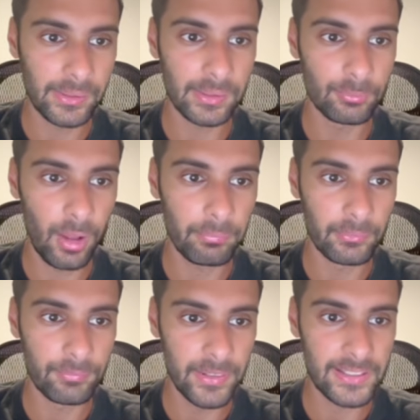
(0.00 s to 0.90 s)
involved in
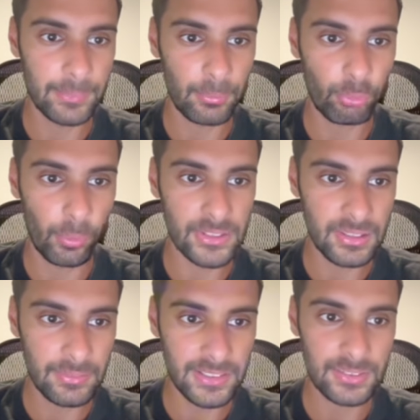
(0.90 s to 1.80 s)
fitness and performance
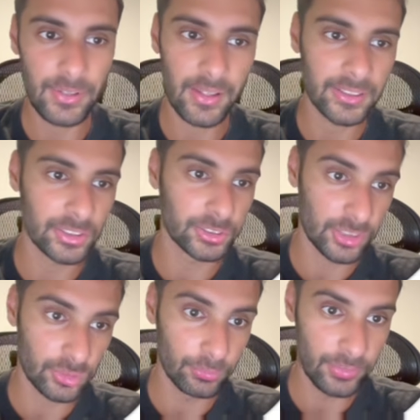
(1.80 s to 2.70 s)
services rather than
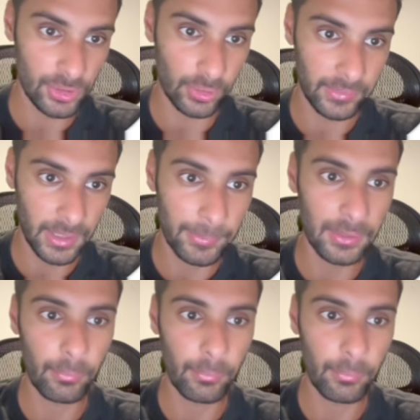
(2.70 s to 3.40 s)
traditional physical therapy.